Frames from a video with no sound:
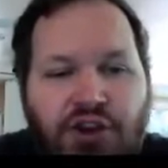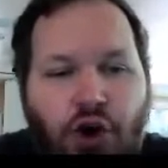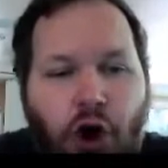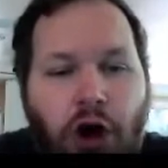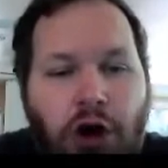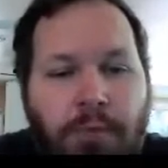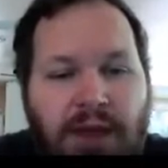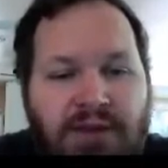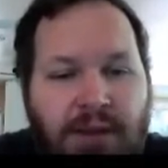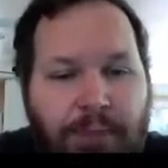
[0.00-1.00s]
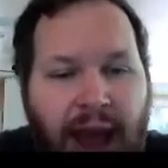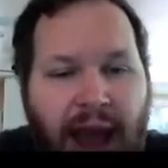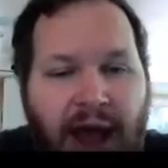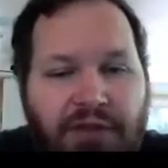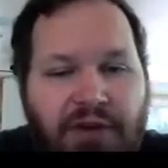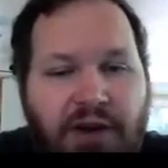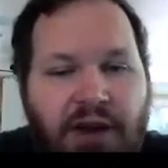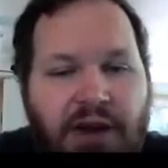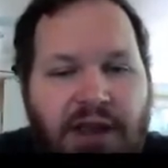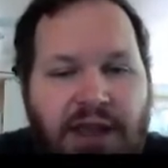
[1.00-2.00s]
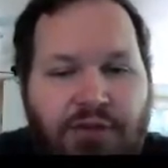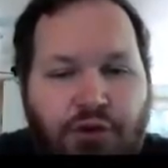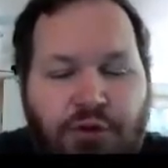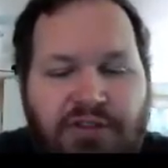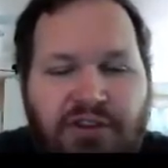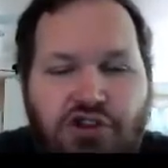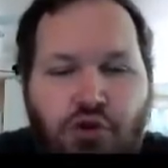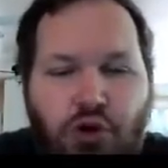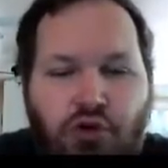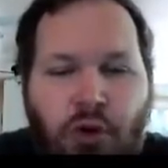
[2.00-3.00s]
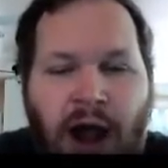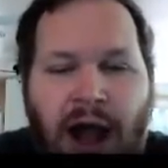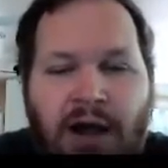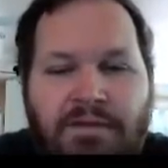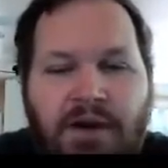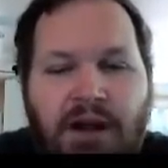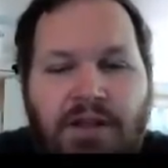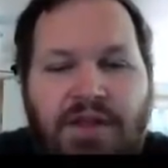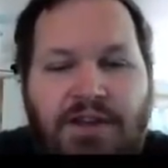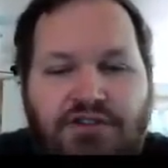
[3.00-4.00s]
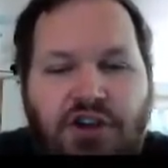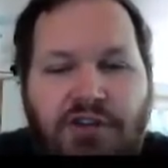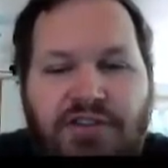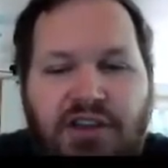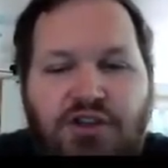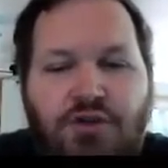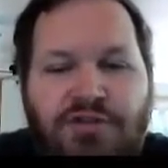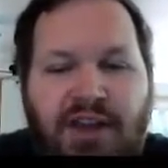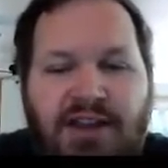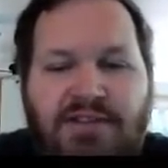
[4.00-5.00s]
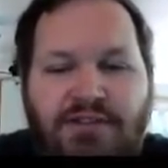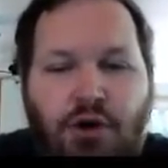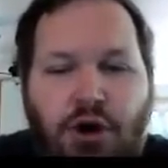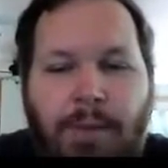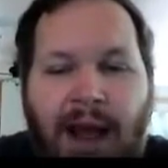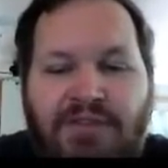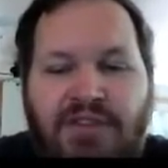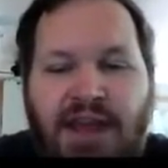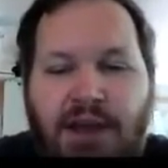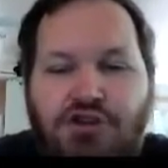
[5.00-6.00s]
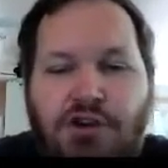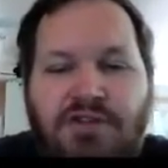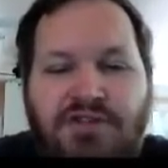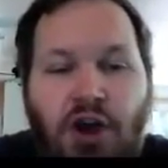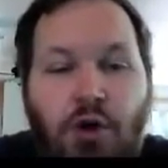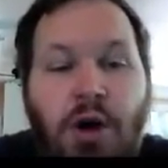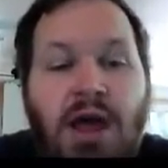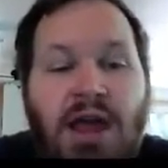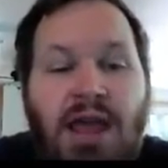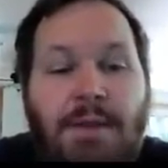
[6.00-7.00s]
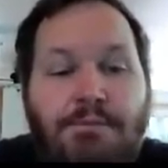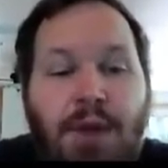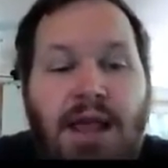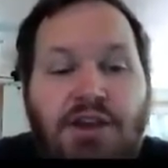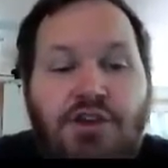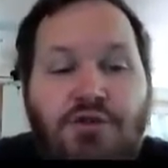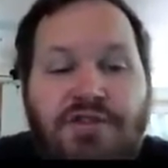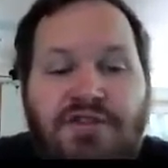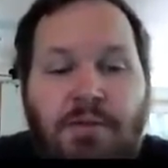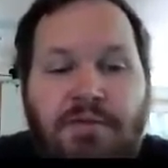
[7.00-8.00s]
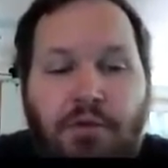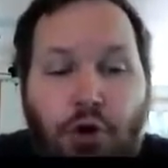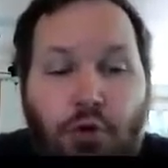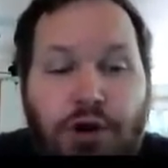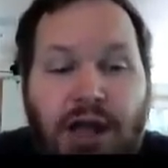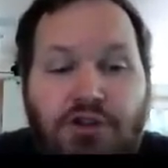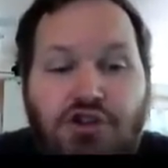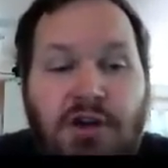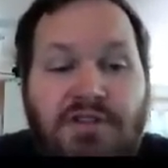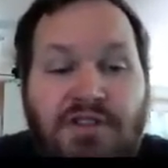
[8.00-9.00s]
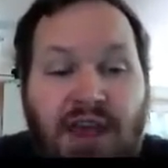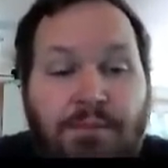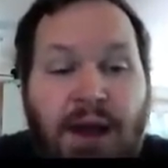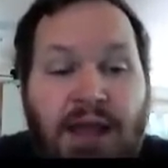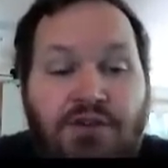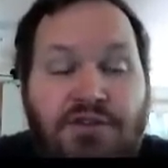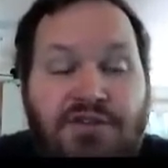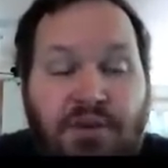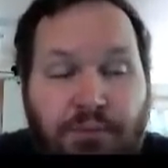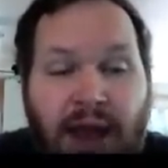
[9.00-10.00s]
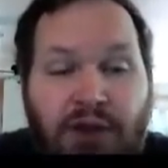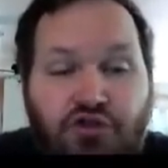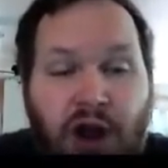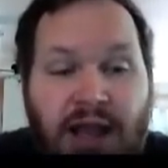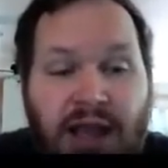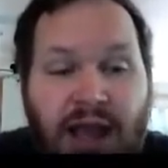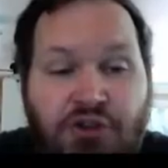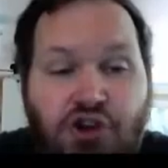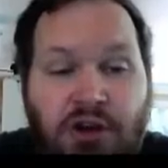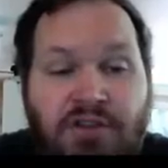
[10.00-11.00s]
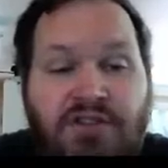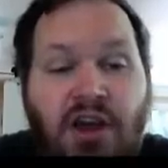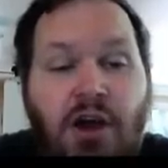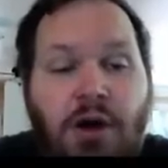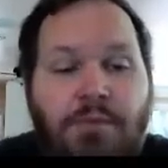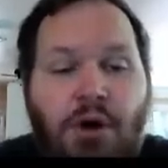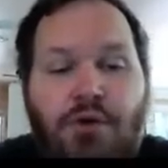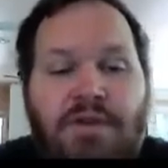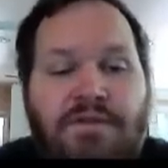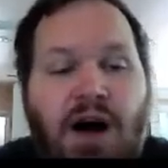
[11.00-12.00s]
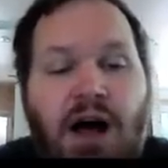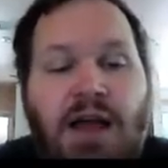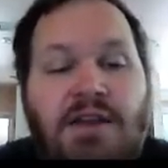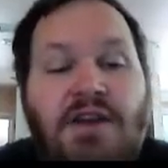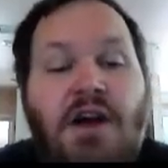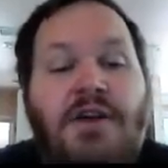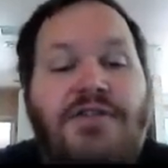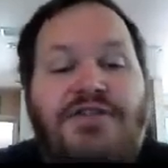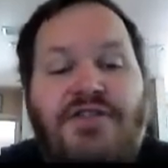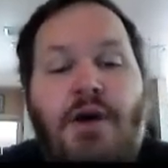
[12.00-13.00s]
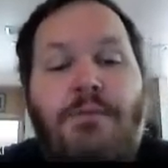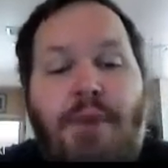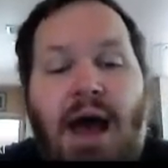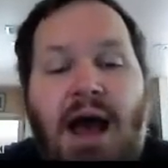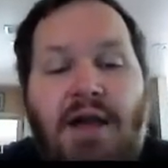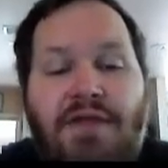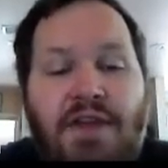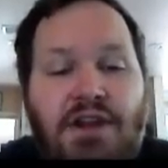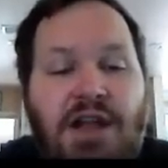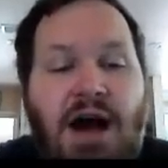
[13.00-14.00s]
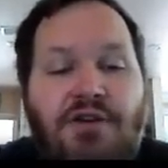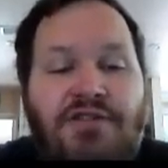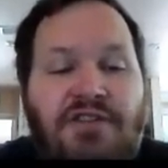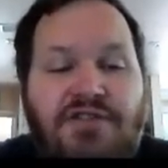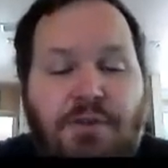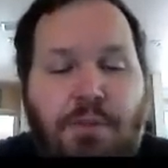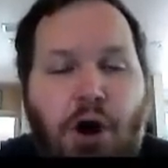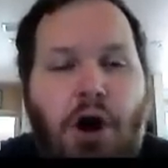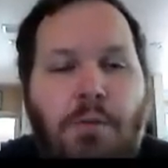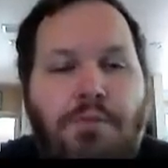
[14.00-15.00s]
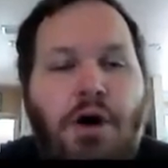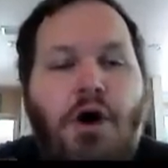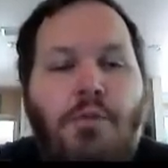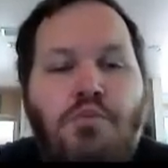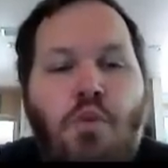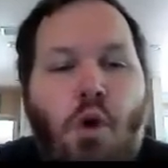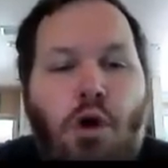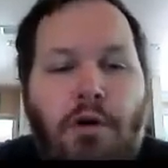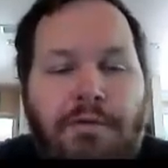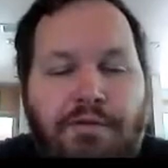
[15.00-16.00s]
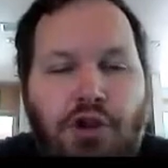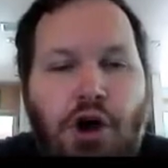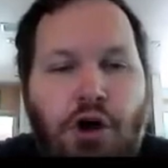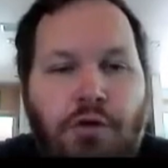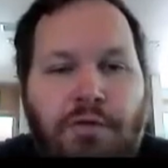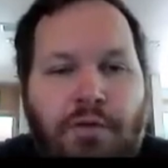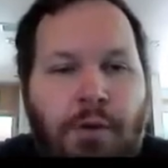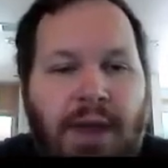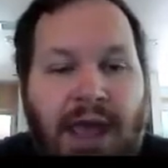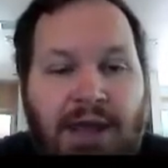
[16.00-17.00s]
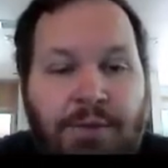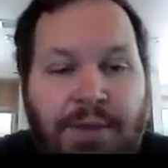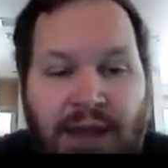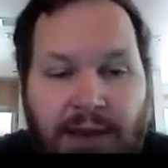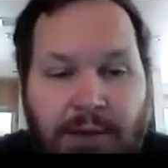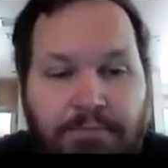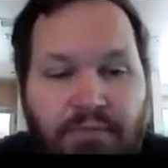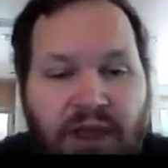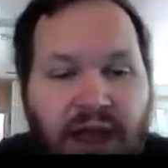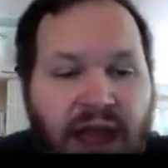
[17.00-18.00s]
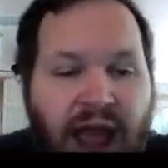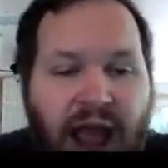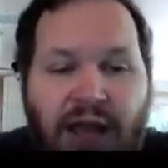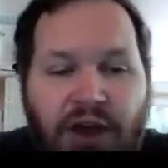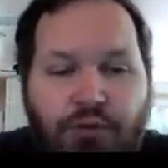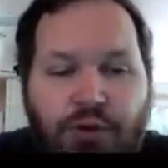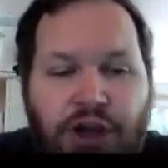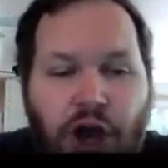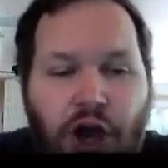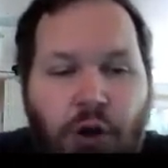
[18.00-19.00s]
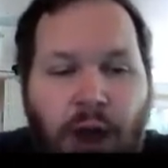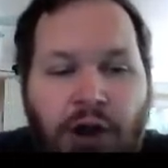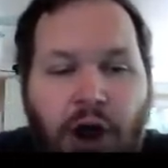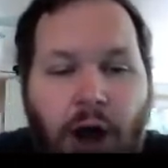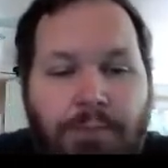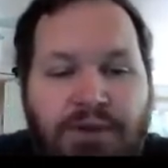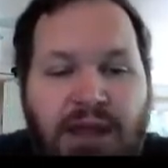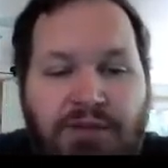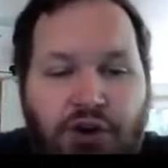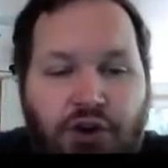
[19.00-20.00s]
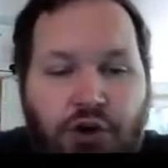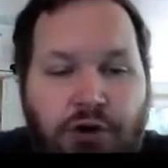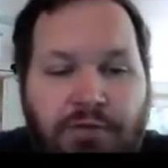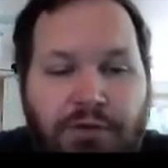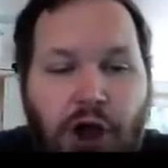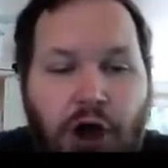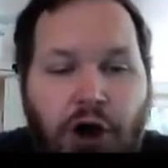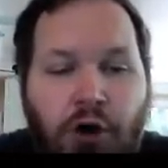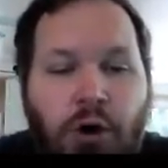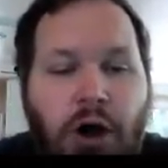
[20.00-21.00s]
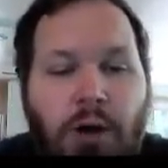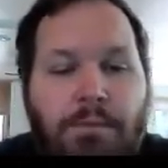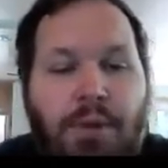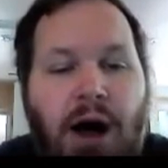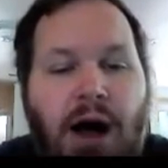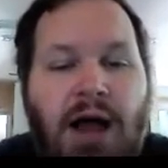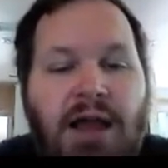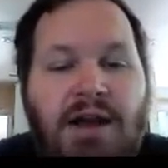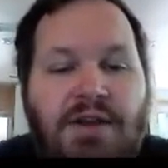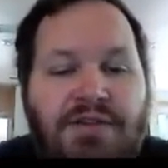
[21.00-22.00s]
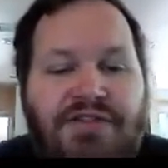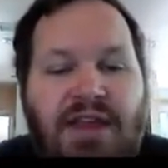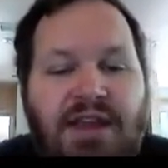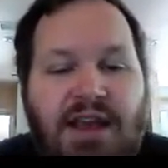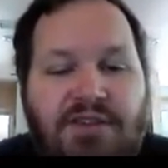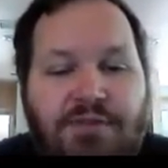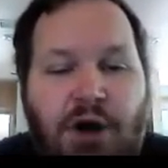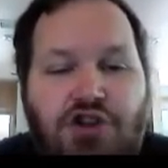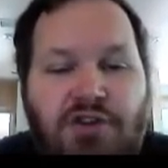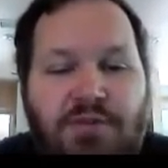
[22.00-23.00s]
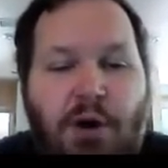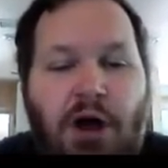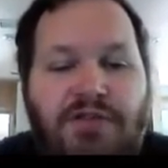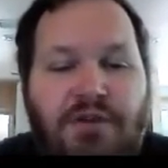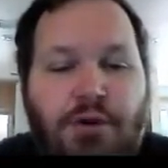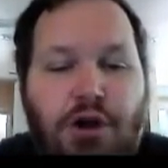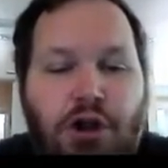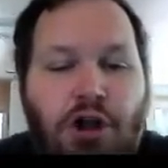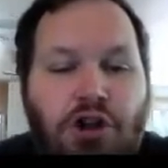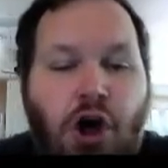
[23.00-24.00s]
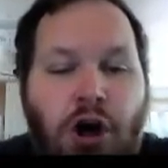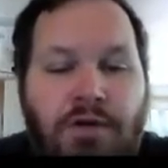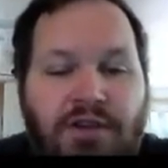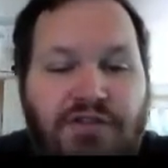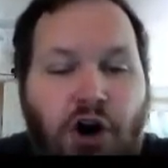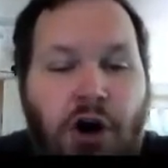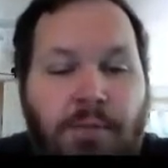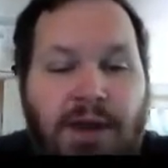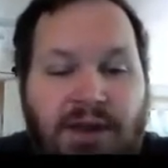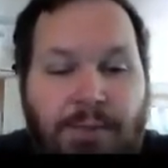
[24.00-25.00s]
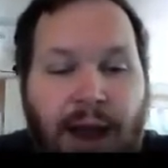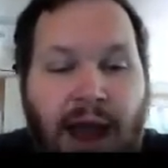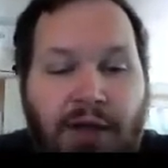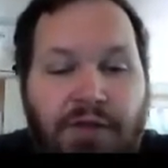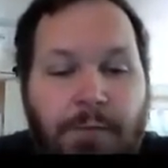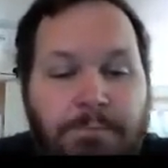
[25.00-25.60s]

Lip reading: an augmenting path in the residual graph that doesn't use any zero capacity edges. So it might use some forward edges, it might use some backtracking edges, but we find some path that allows us to pump more flow from A to B. And then we go and update the current flow by sending as much as possible along this augmenting path.